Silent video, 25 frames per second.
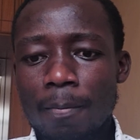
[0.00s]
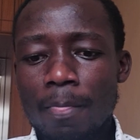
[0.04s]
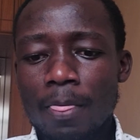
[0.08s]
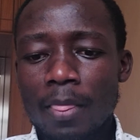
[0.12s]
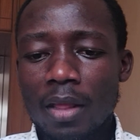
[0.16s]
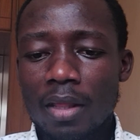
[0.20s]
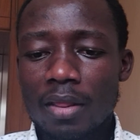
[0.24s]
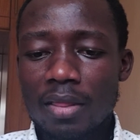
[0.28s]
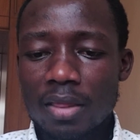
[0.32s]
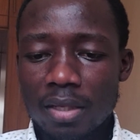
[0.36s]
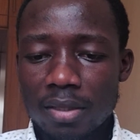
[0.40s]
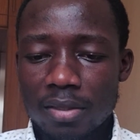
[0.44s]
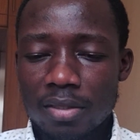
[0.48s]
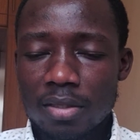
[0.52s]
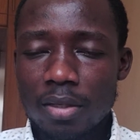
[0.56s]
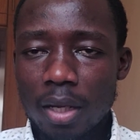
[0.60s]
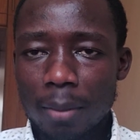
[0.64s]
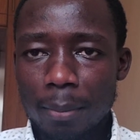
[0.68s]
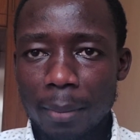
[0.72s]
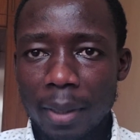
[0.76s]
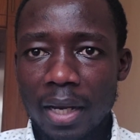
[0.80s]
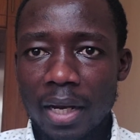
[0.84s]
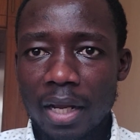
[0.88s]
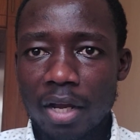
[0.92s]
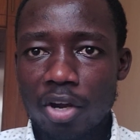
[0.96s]
These are my
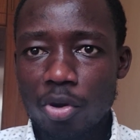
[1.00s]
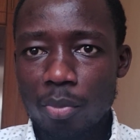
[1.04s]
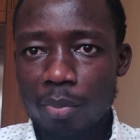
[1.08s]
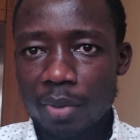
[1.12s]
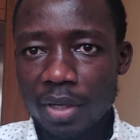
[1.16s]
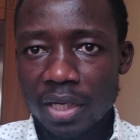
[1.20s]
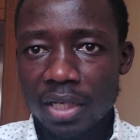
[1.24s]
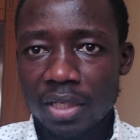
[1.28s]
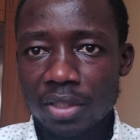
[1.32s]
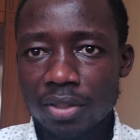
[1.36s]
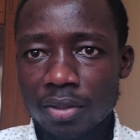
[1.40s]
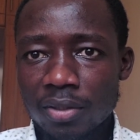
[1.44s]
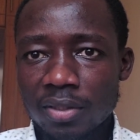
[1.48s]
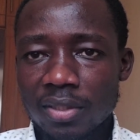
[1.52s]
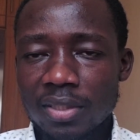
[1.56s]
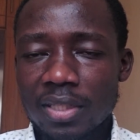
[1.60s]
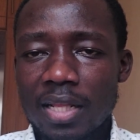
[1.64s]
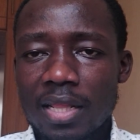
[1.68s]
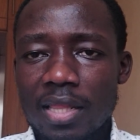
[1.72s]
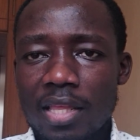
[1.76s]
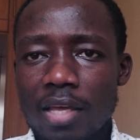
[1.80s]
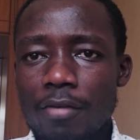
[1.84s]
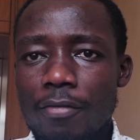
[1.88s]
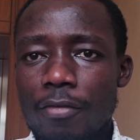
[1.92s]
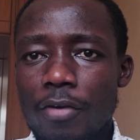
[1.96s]
recommendations. And therefore,